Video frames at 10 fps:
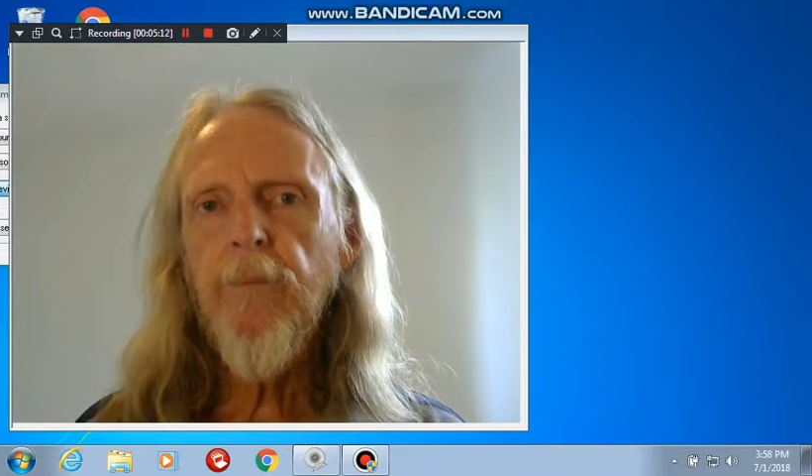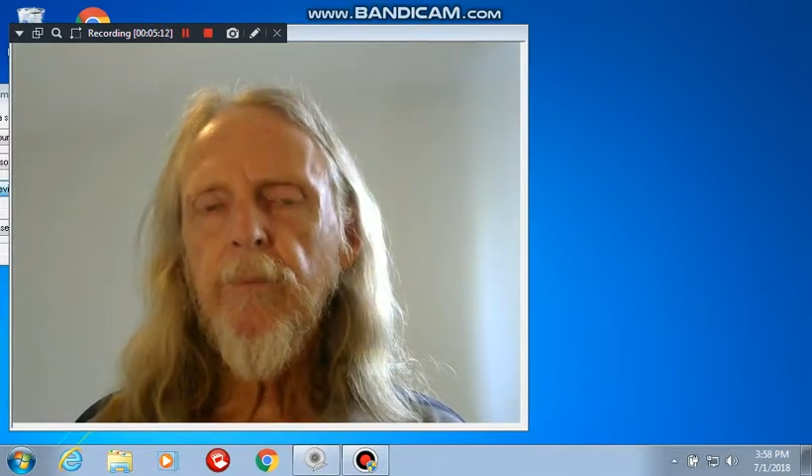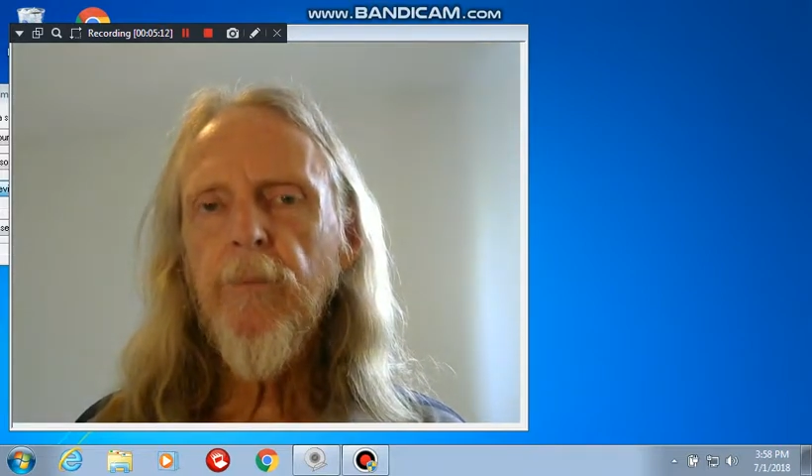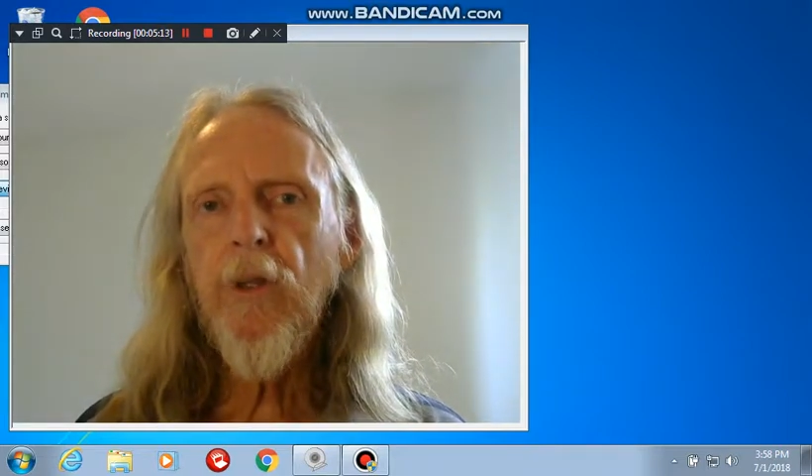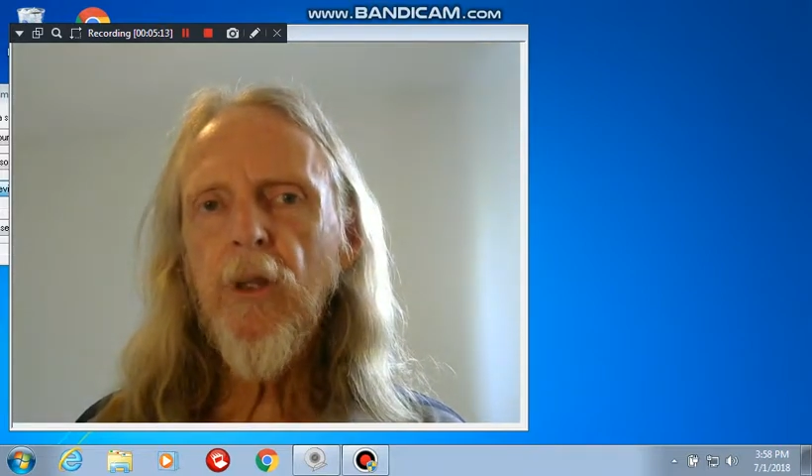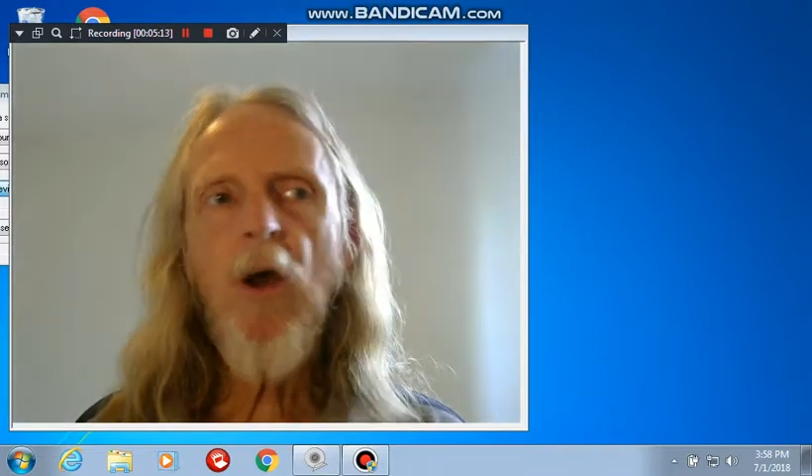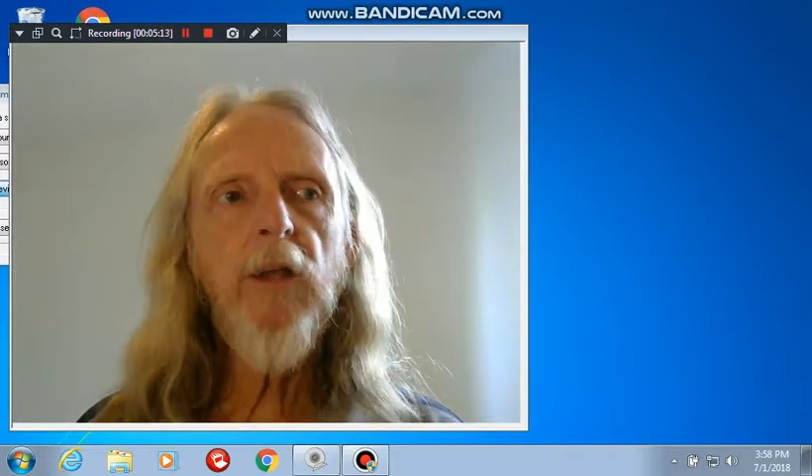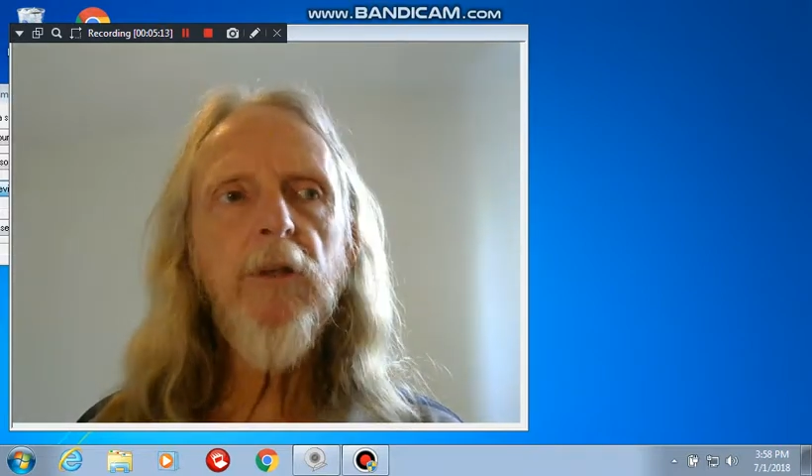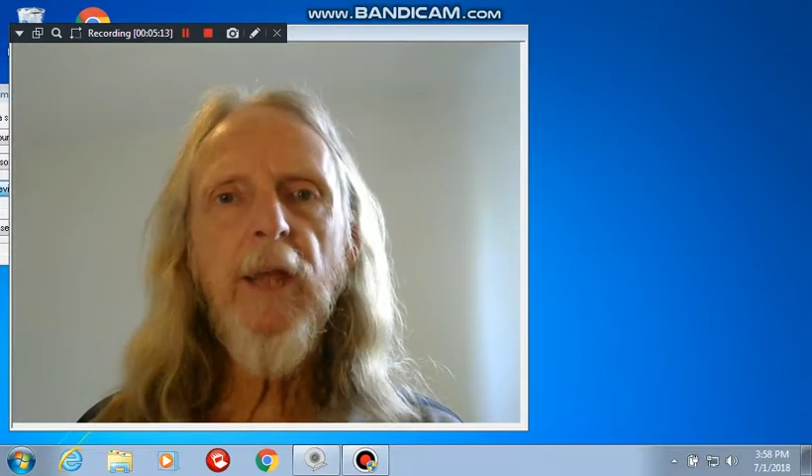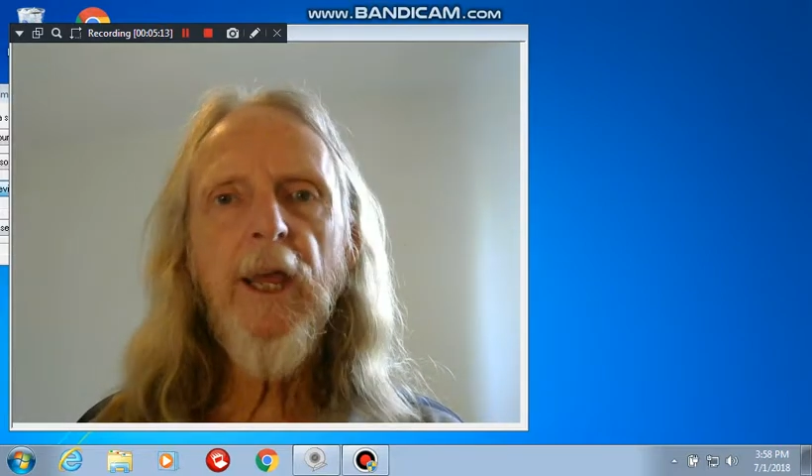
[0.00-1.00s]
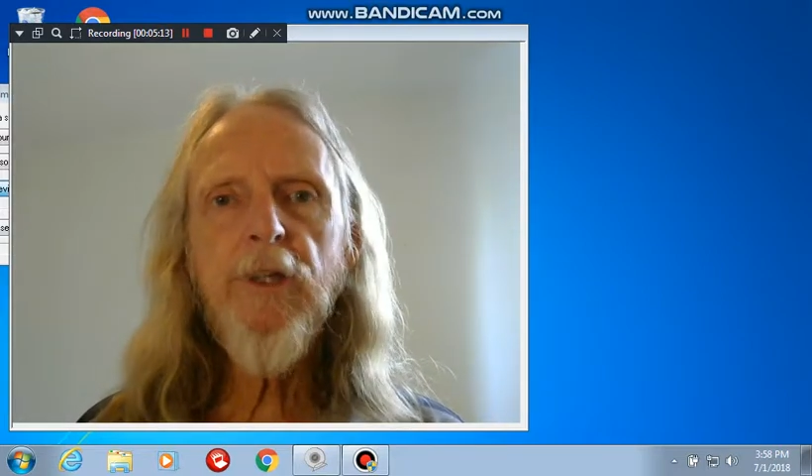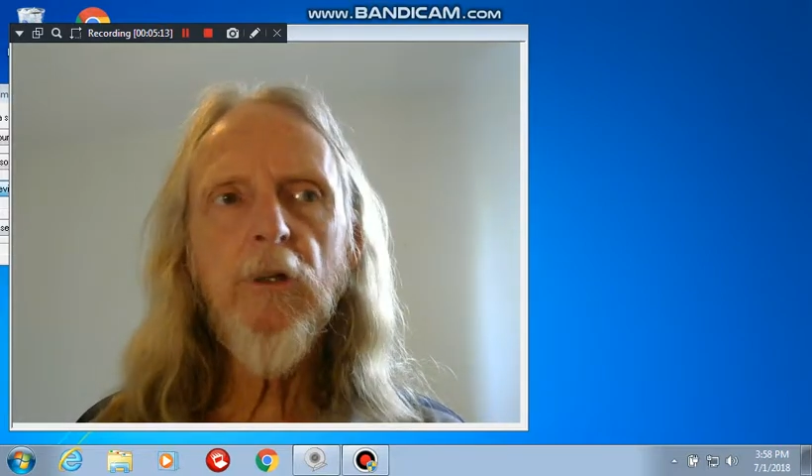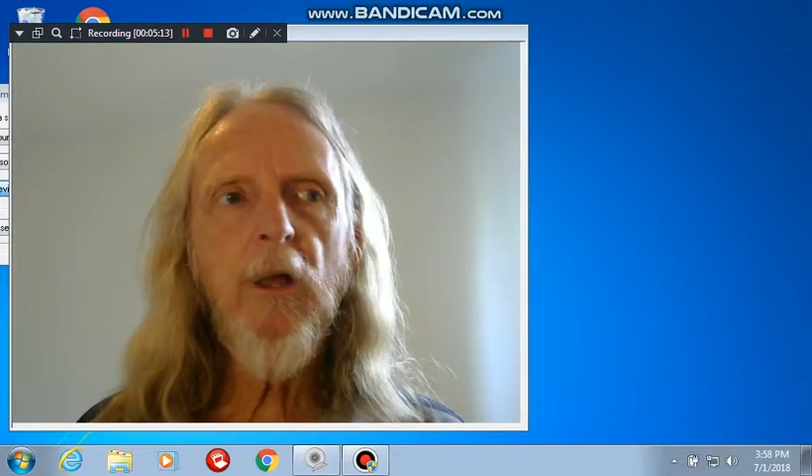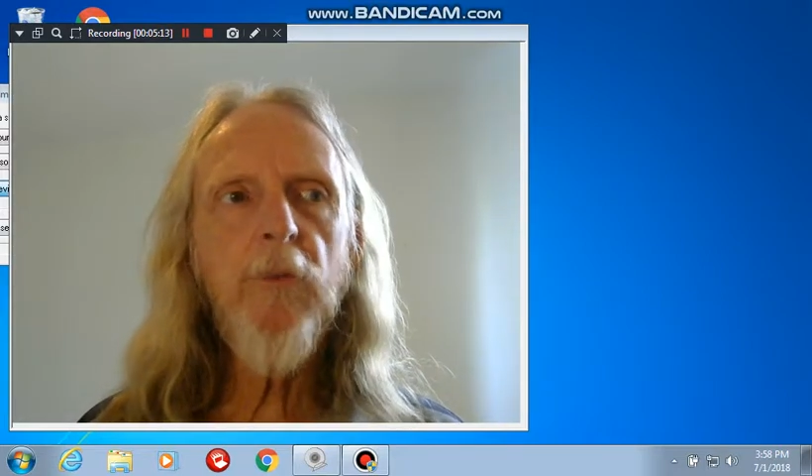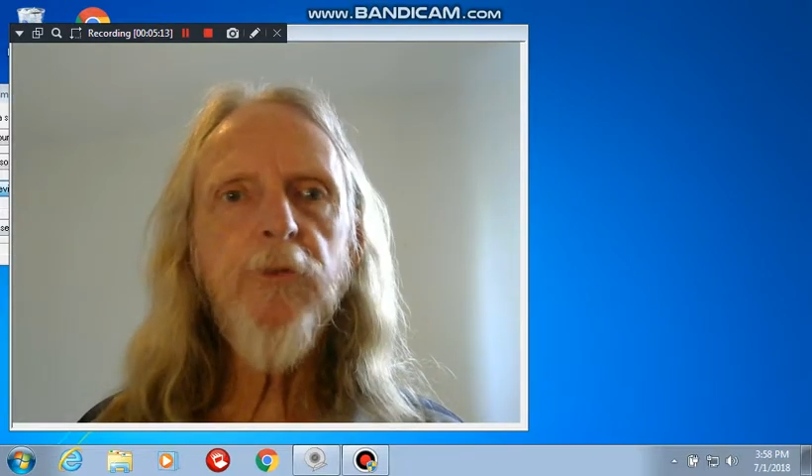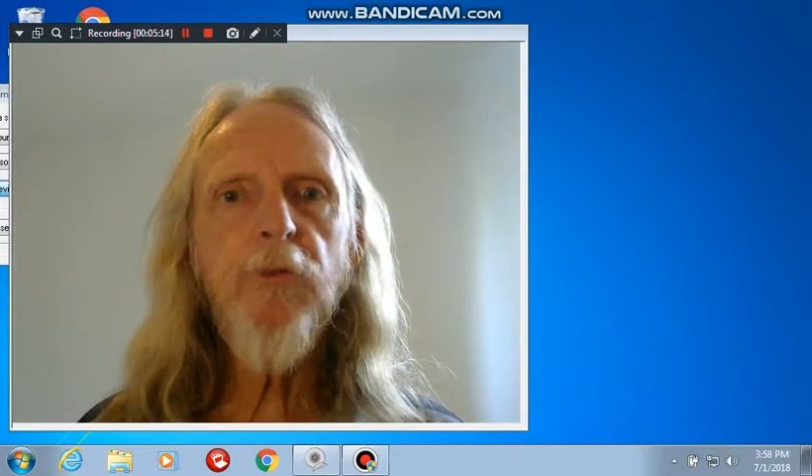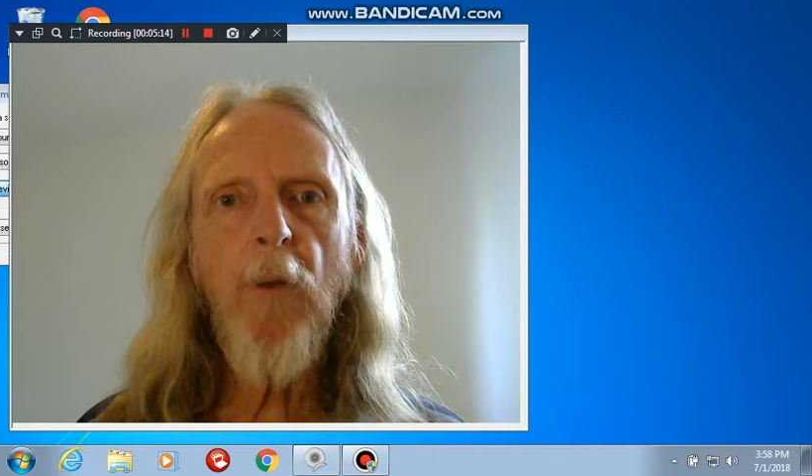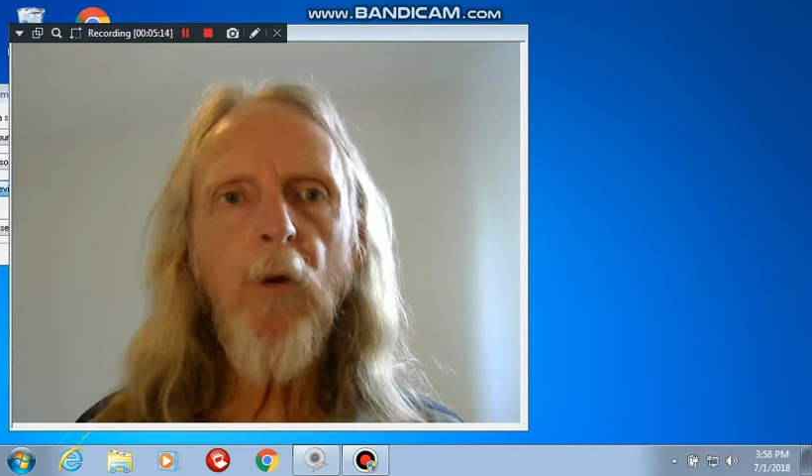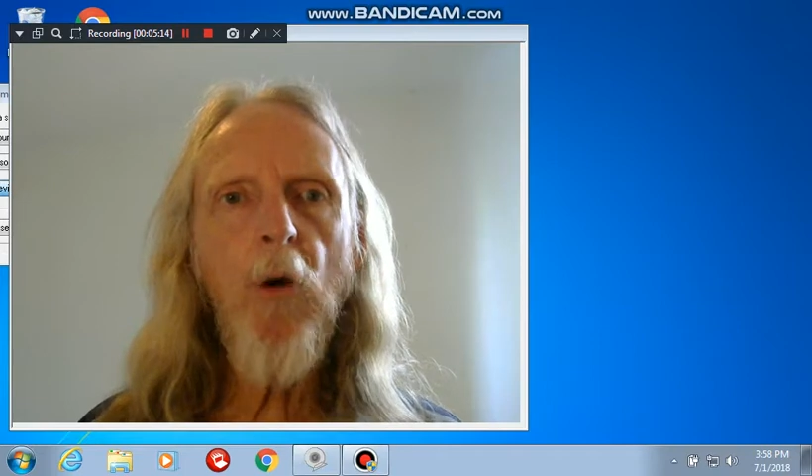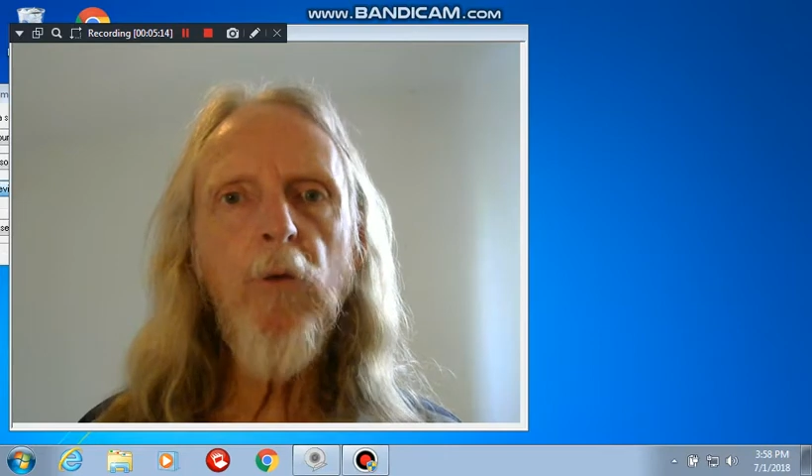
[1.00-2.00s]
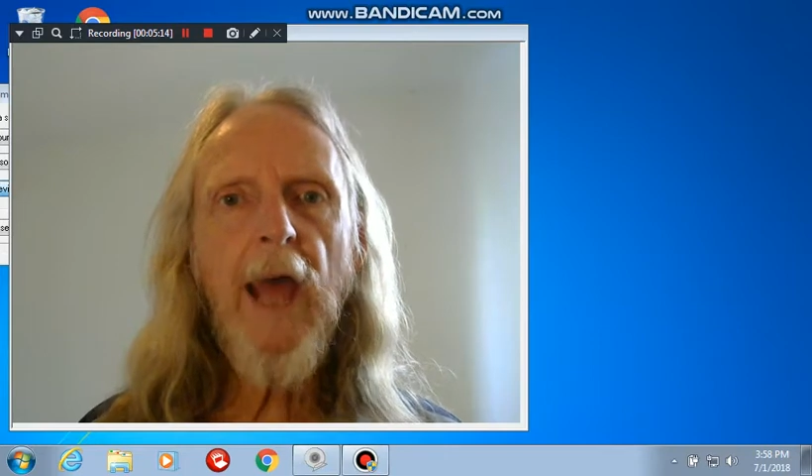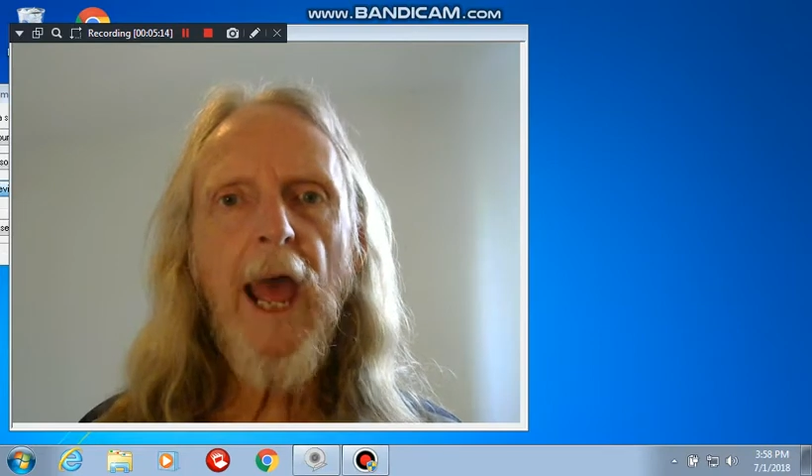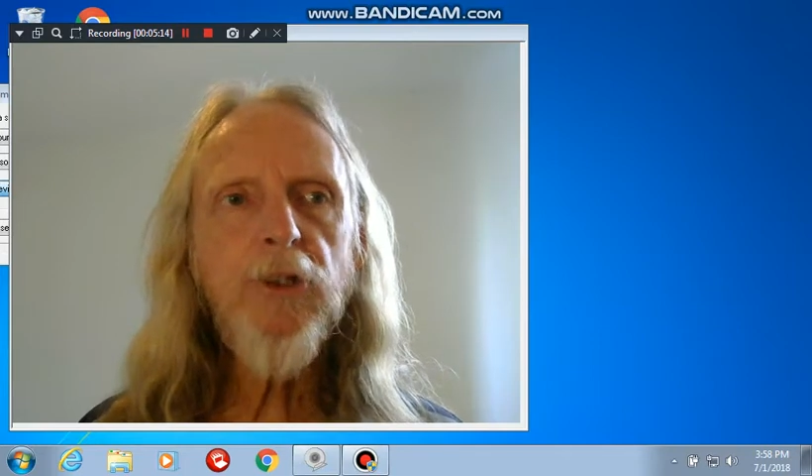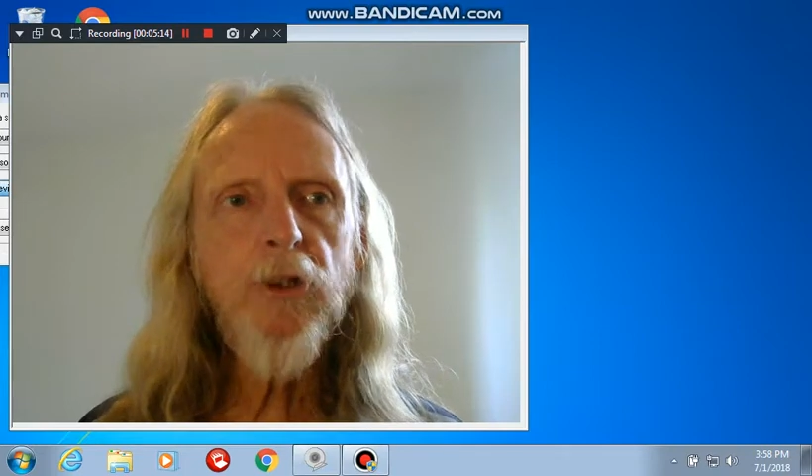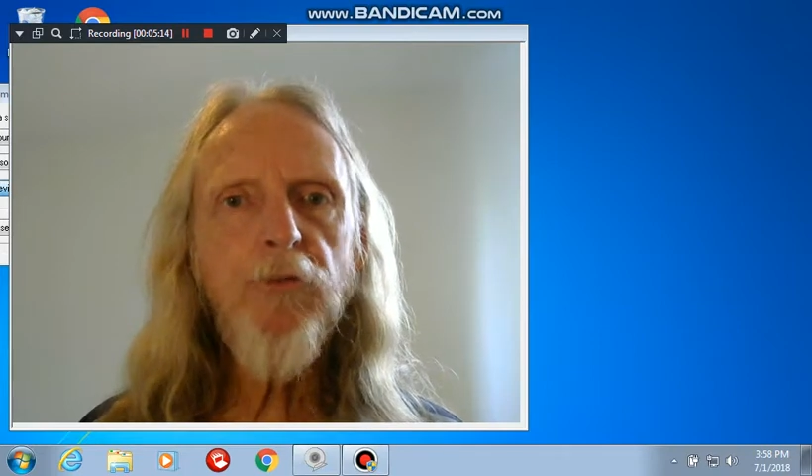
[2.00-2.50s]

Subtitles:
The condemnation comes from our own actions,